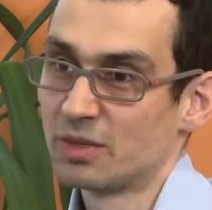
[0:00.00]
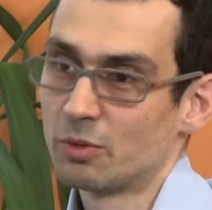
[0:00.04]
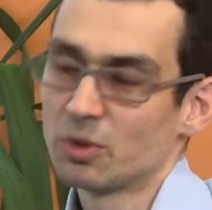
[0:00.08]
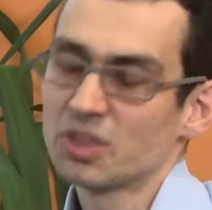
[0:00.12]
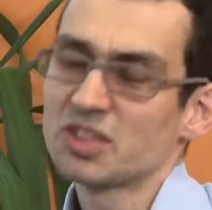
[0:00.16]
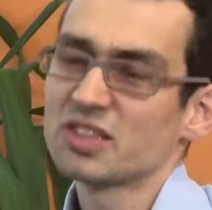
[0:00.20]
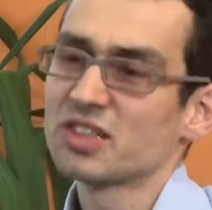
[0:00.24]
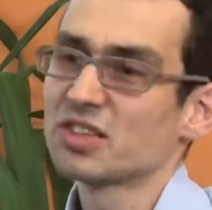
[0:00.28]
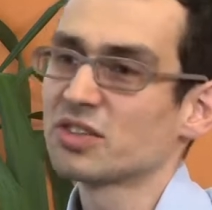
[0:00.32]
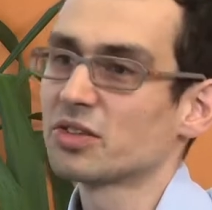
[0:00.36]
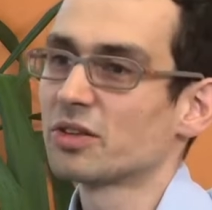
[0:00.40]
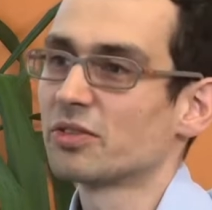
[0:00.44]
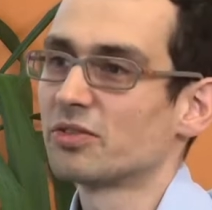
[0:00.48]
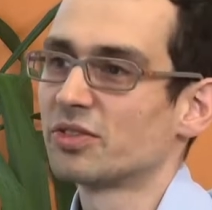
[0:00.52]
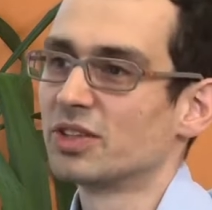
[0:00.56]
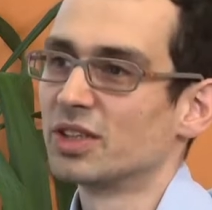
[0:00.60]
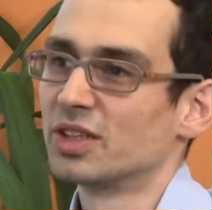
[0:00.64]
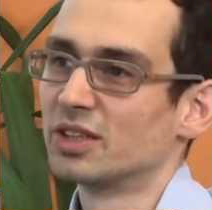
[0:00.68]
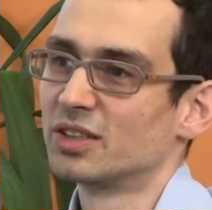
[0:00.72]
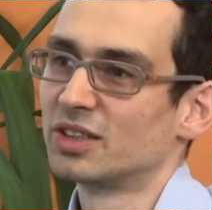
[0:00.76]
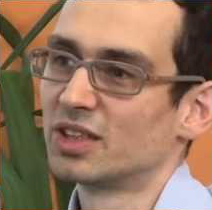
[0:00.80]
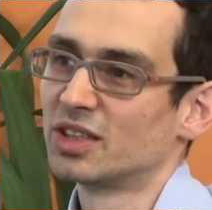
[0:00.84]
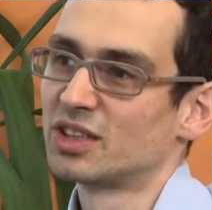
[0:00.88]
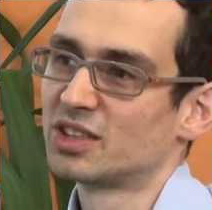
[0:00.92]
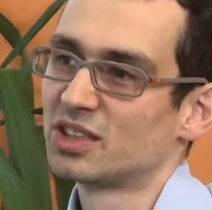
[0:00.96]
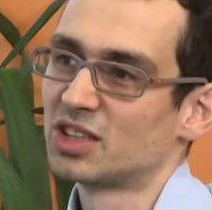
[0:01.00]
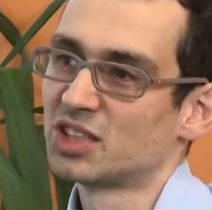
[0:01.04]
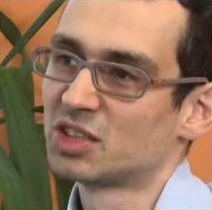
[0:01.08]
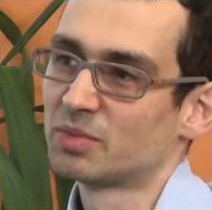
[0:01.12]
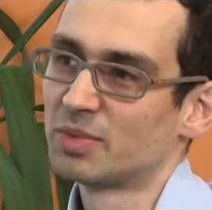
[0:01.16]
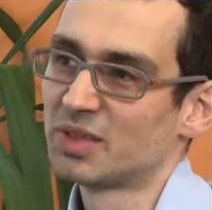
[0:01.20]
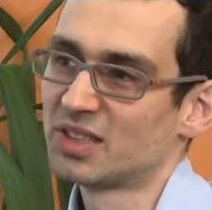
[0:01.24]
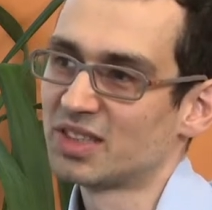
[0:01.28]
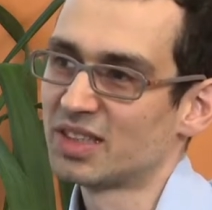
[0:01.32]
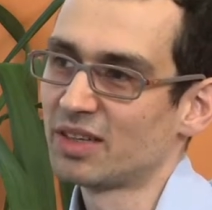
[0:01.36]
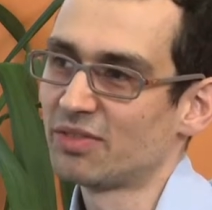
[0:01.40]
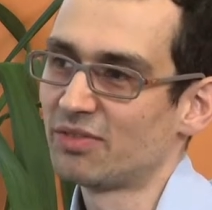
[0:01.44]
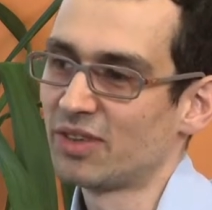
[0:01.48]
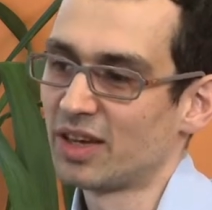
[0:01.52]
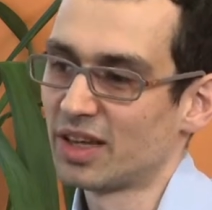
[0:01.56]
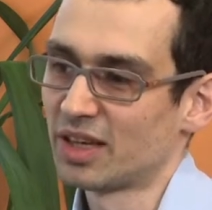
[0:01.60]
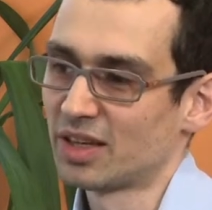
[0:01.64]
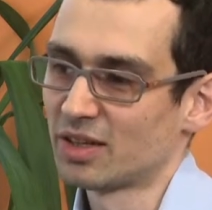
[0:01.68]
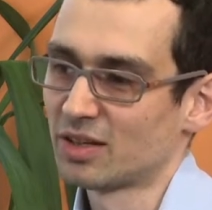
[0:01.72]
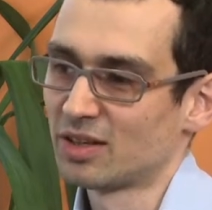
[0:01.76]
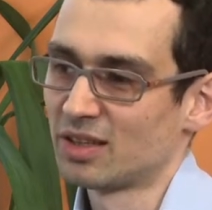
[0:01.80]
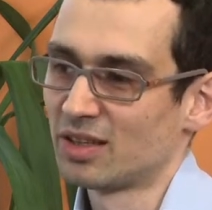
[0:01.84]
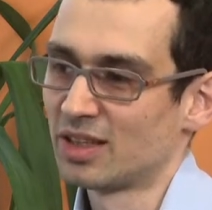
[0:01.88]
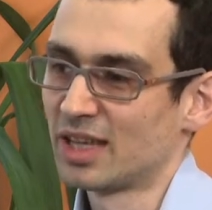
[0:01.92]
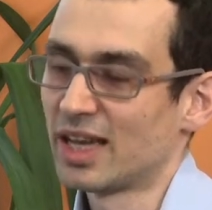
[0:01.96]
what's the sort of the
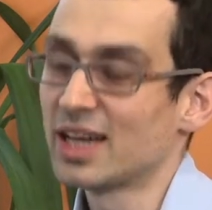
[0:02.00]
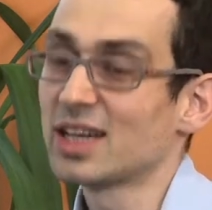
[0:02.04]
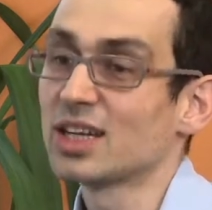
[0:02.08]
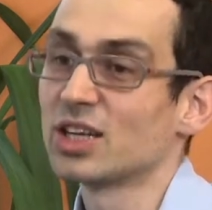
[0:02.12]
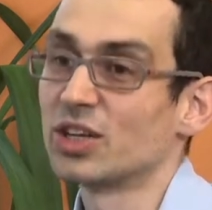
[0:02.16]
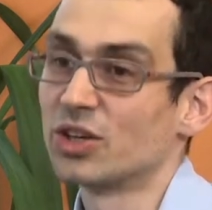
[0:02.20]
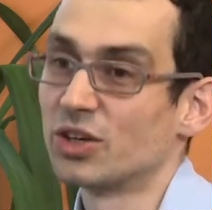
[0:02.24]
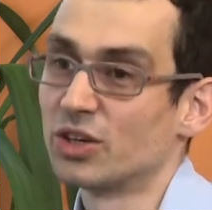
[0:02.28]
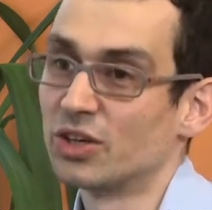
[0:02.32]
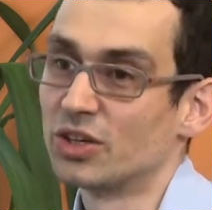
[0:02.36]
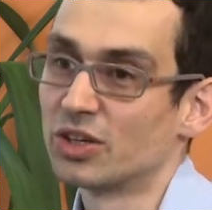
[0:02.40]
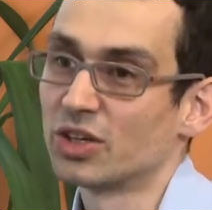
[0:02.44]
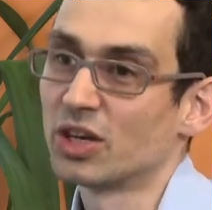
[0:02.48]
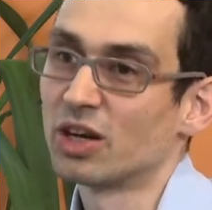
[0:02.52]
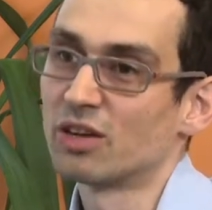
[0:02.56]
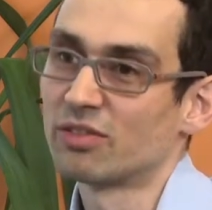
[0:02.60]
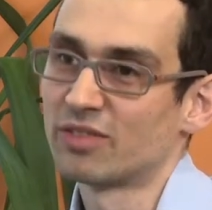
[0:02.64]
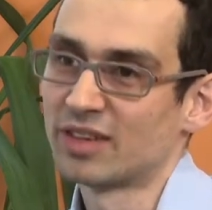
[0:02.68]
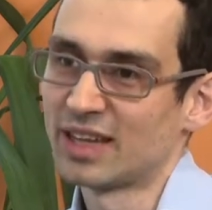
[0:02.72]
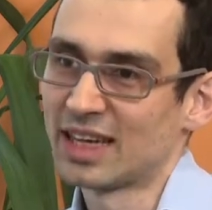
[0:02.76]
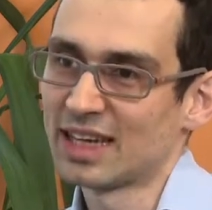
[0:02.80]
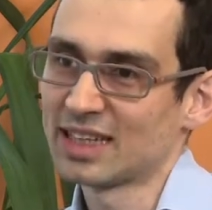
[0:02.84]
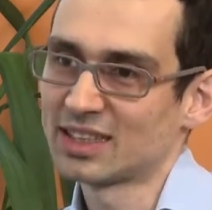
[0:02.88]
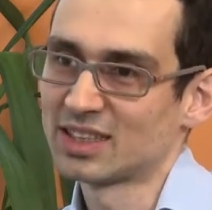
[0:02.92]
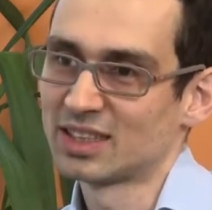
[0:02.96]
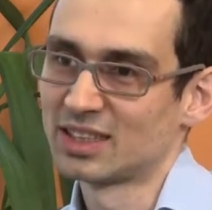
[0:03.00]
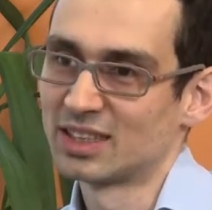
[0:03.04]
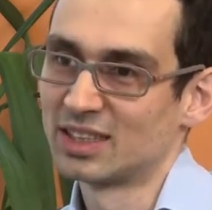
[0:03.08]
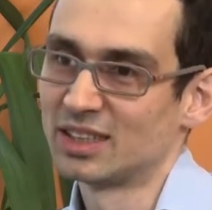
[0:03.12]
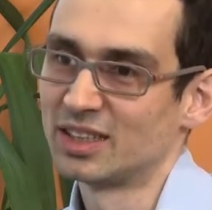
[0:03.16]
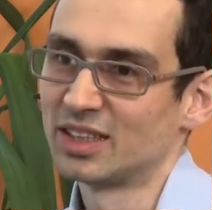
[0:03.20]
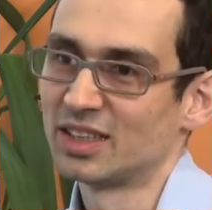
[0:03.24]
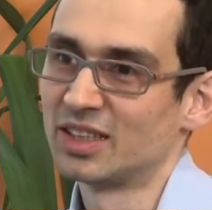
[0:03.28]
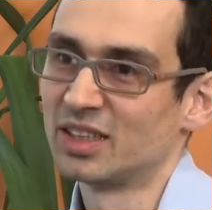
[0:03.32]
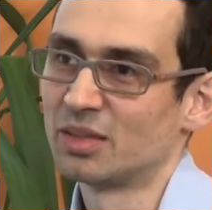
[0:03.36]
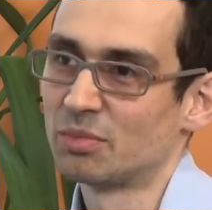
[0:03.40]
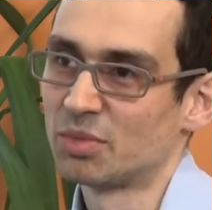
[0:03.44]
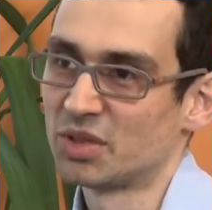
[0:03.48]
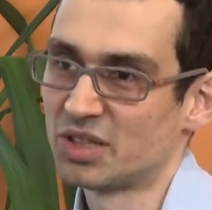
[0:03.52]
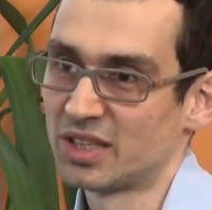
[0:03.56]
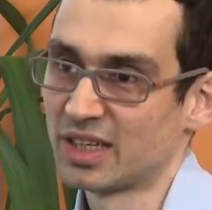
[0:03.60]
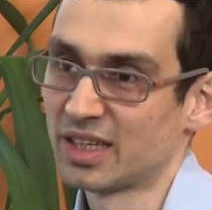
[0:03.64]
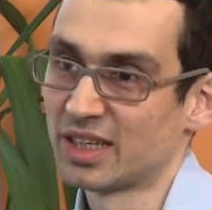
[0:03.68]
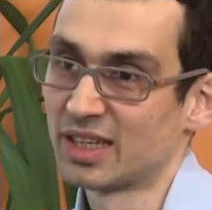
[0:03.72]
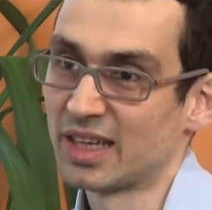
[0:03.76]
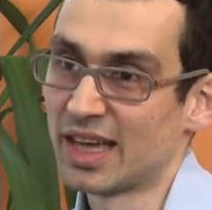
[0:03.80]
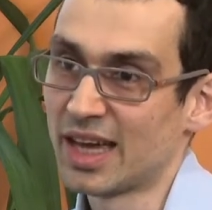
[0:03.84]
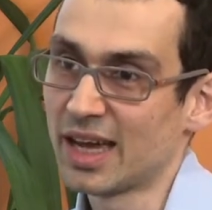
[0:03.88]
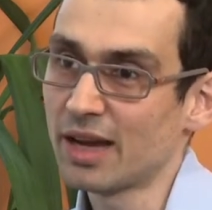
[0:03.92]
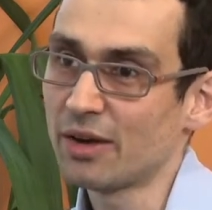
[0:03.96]
specific likelihood of an accident in a
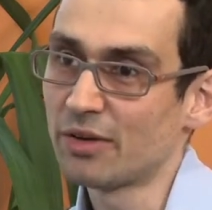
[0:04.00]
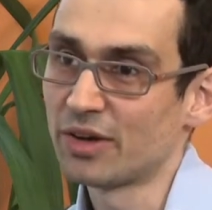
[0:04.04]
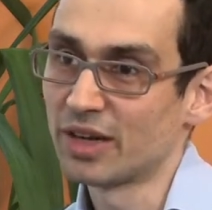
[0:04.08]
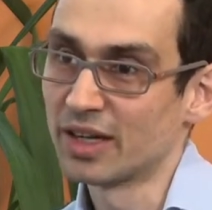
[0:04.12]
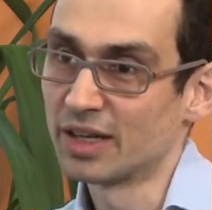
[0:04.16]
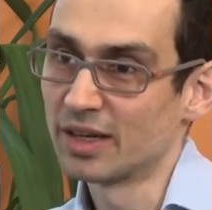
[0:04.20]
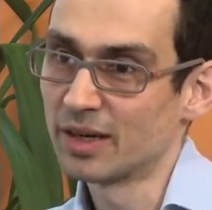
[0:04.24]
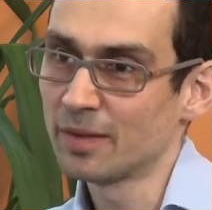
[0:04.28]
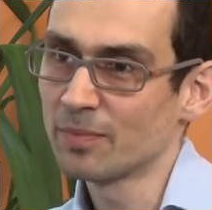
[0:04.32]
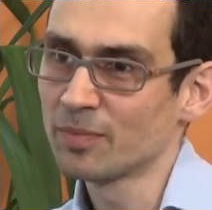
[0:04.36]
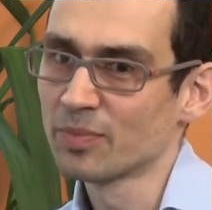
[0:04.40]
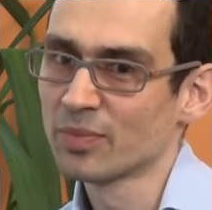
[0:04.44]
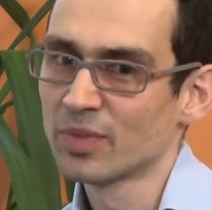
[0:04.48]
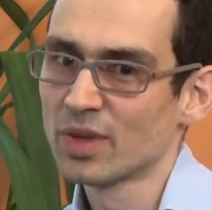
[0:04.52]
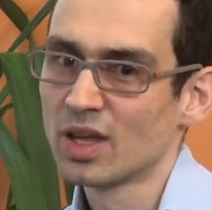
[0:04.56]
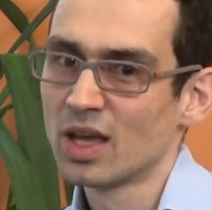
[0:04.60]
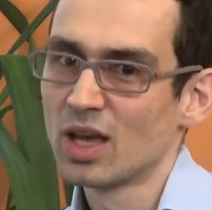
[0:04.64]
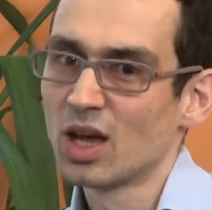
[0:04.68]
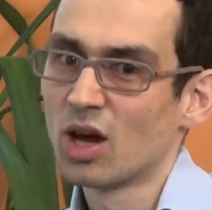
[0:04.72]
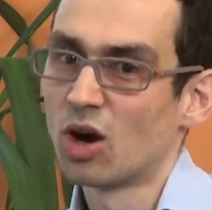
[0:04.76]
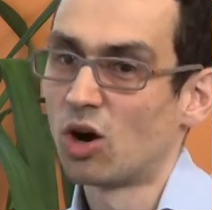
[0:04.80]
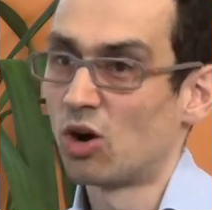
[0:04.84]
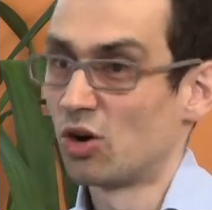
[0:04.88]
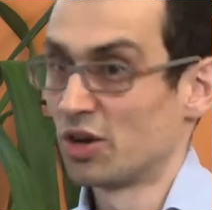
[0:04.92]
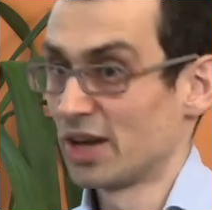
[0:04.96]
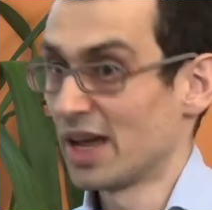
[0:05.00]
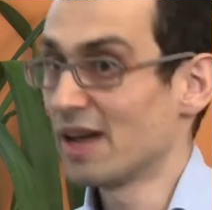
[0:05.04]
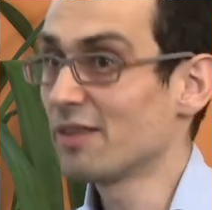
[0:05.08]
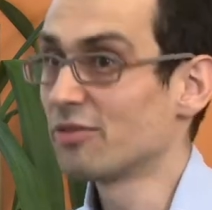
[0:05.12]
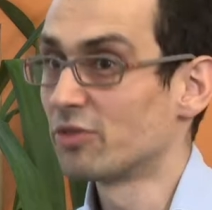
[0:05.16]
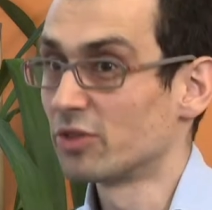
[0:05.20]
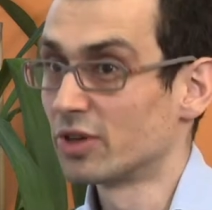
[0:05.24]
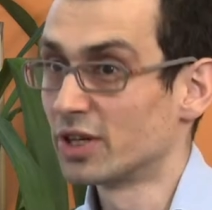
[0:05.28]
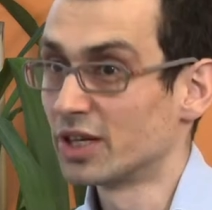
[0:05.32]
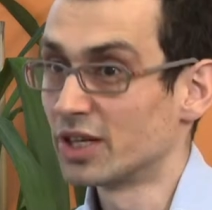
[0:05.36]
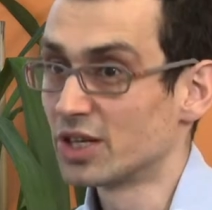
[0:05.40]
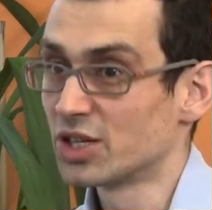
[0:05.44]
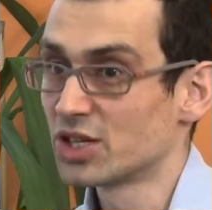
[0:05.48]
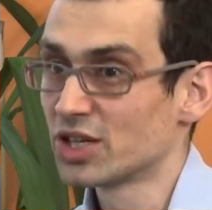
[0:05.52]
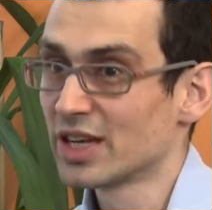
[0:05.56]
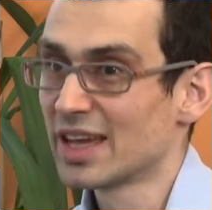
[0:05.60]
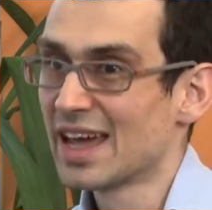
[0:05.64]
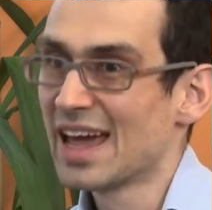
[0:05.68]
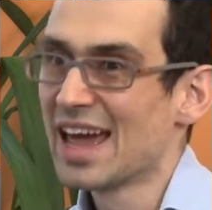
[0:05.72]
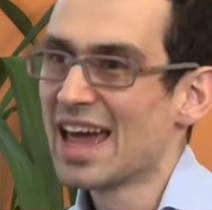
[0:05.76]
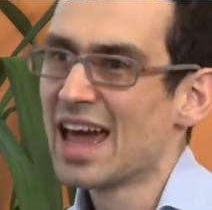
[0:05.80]
particular area on average.